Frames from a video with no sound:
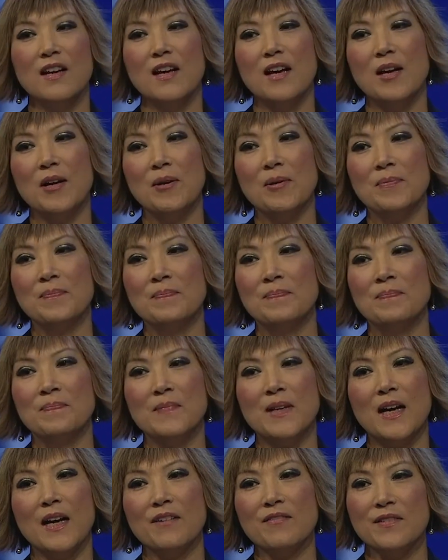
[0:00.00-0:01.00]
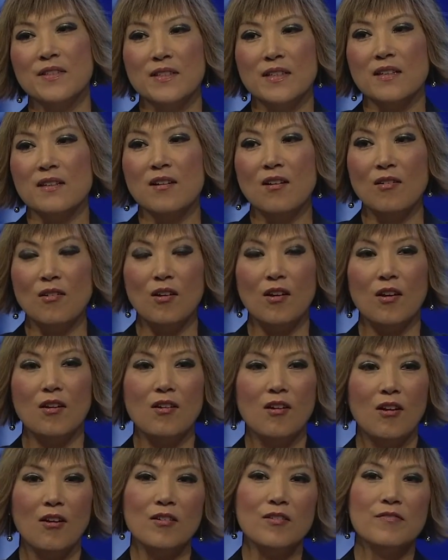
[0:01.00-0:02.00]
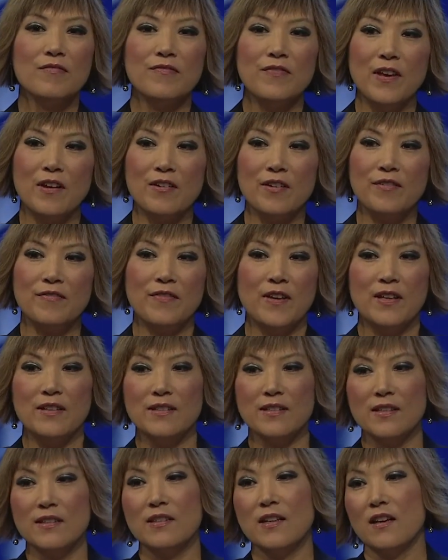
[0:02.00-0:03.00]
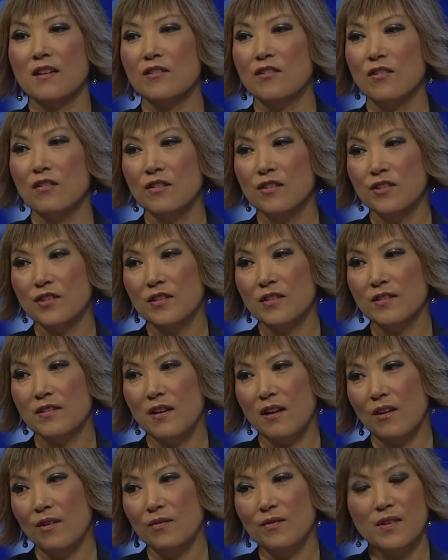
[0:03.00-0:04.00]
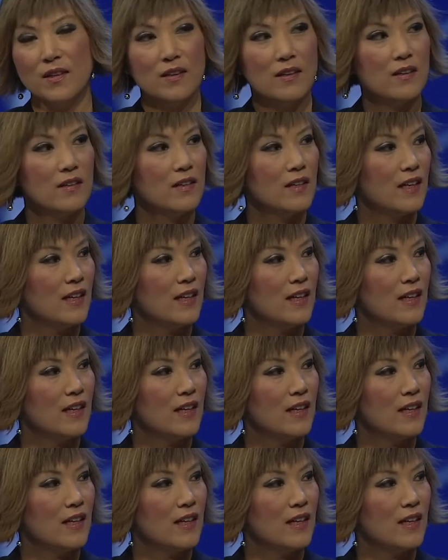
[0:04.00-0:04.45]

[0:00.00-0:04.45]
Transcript: I've seen a lot of very fancy technologies out there,